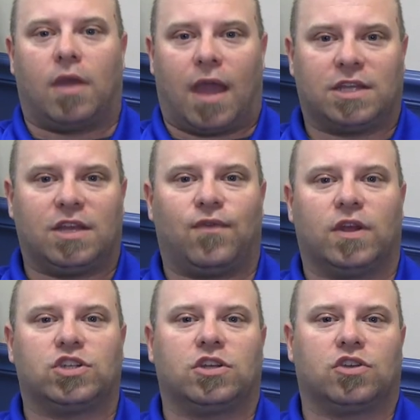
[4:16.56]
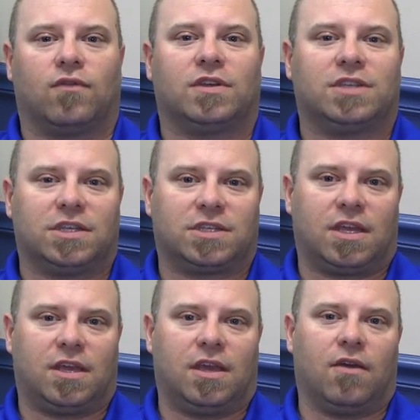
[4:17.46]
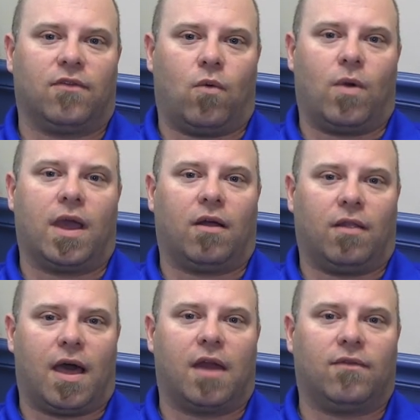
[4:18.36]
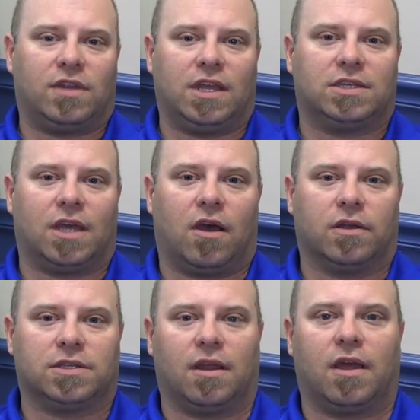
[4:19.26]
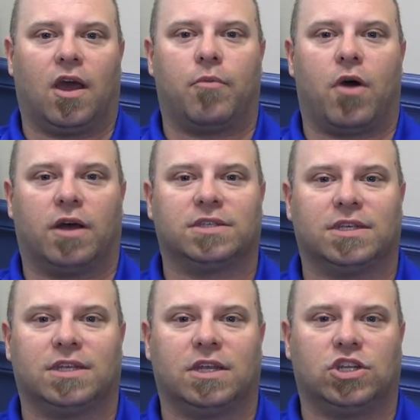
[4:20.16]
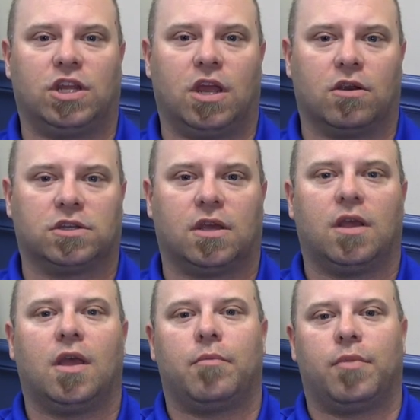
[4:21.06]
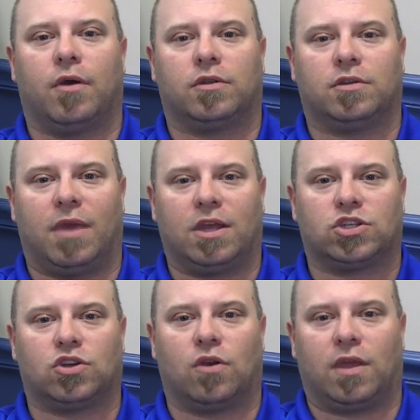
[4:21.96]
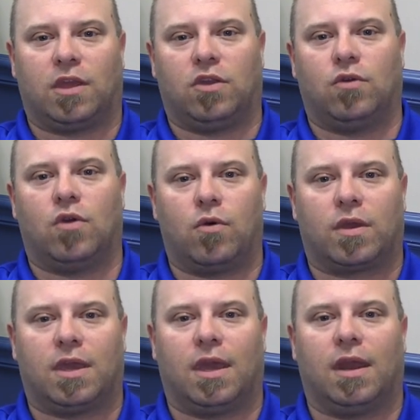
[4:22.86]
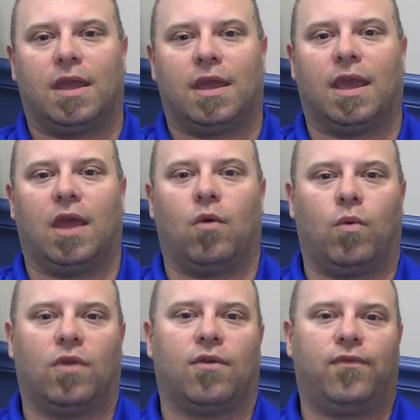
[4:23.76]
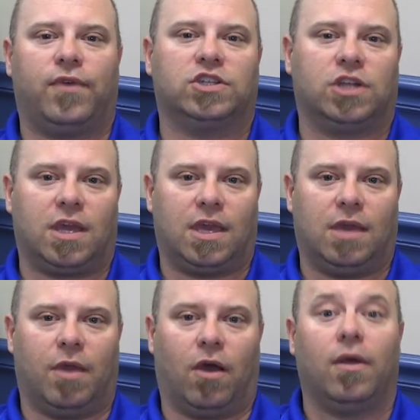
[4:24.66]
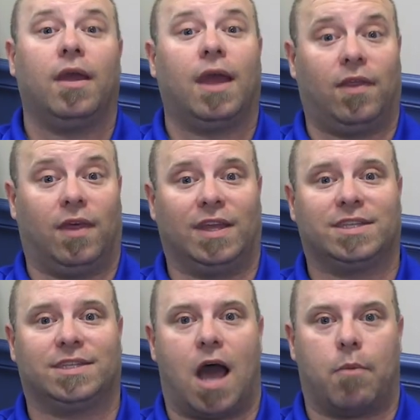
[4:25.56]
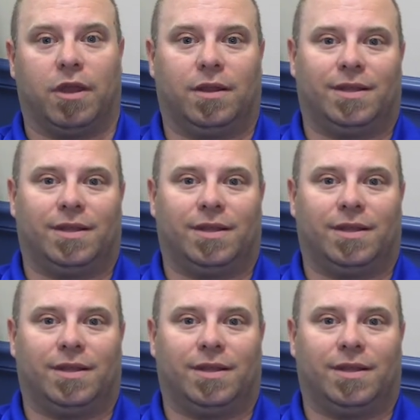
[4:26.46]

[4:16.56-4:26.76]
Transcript: Anti-phishing services give away a lot of details that help us as engineers be able to make sure that you don't get hit with a phishing email and they stop it.